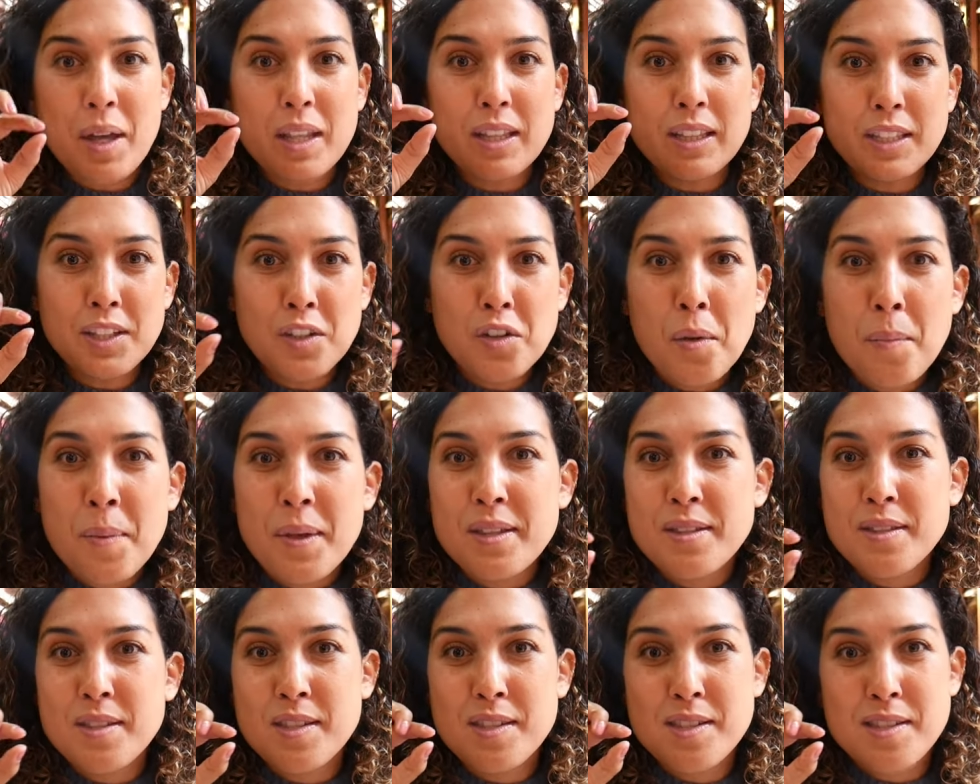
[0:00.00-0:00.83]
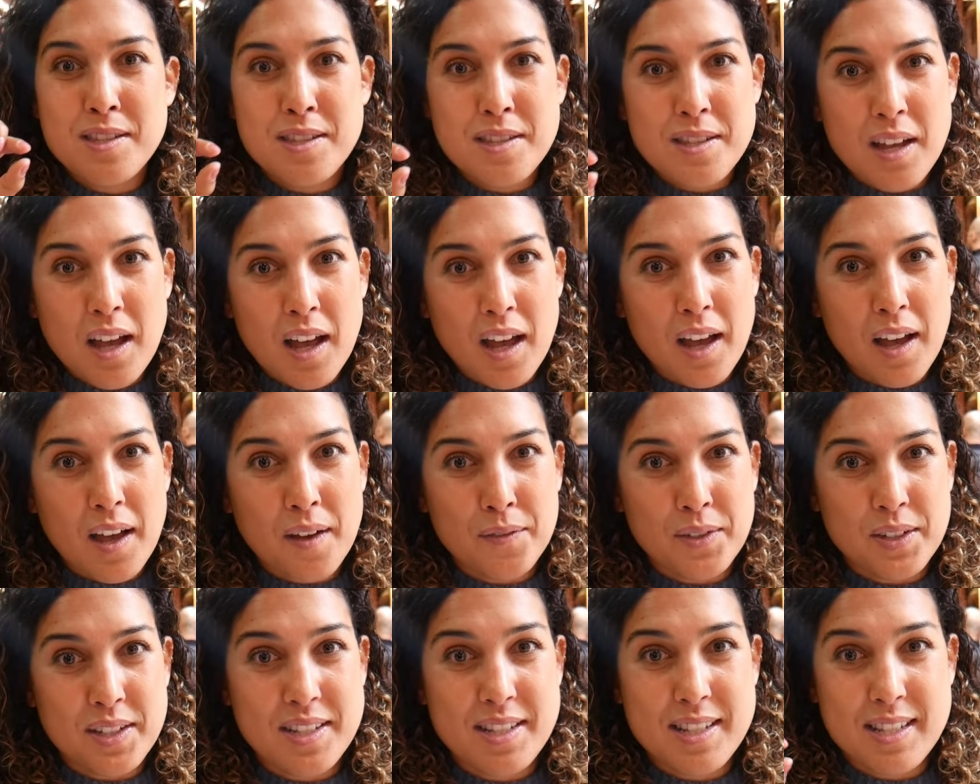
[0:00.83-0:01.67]
a little bit
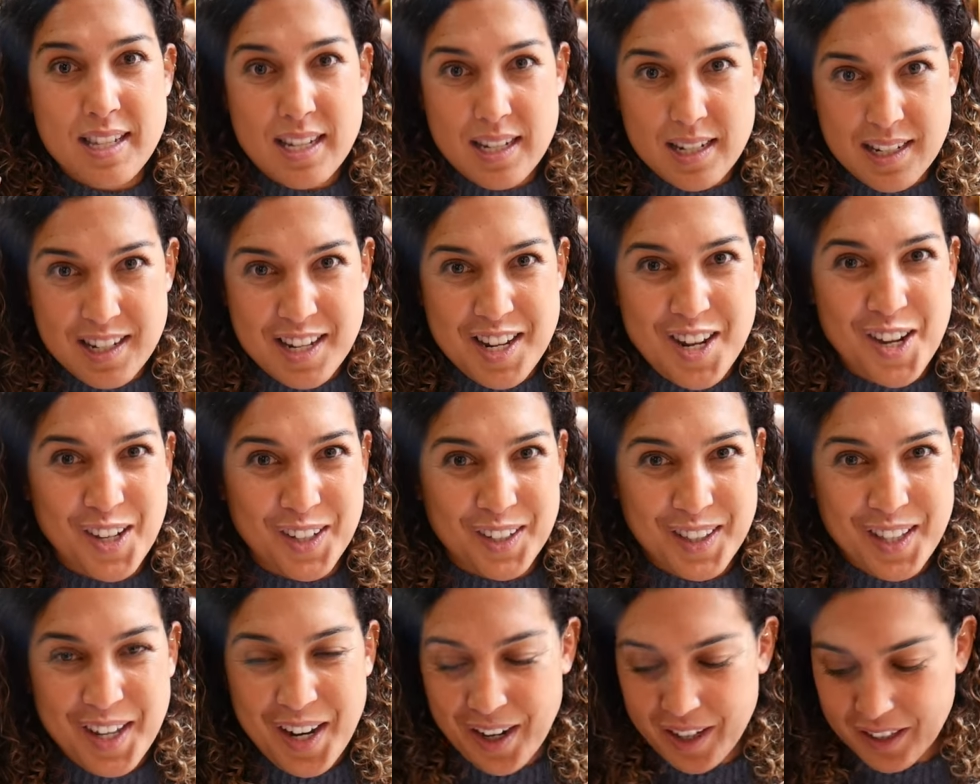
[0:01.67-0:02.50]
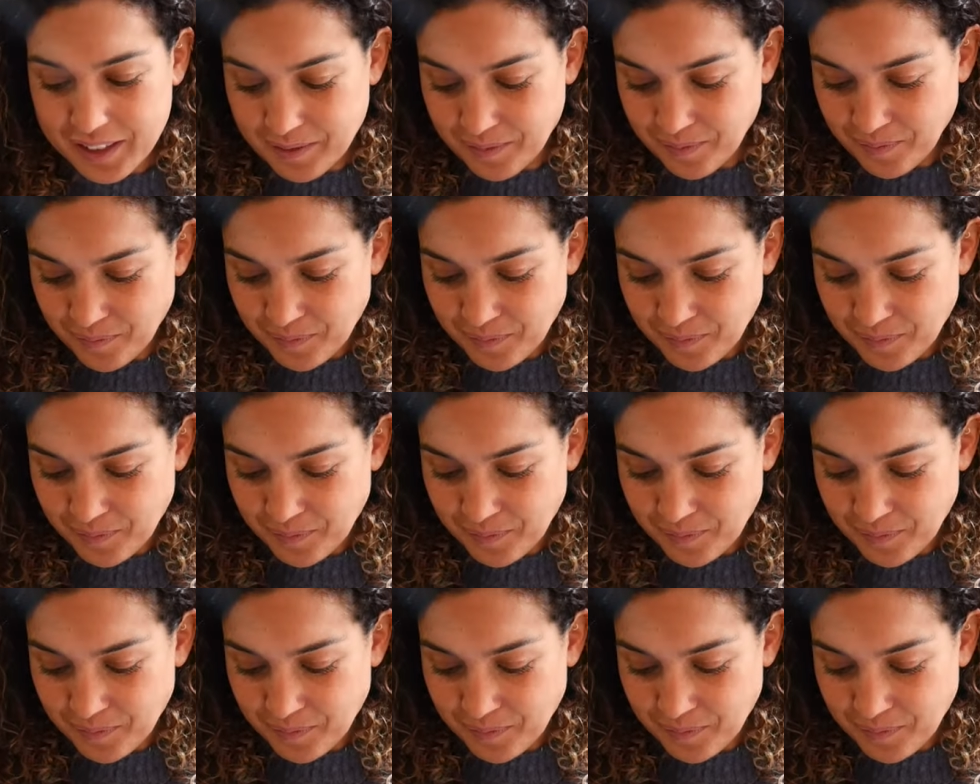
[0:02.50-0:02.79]
of acidity on there.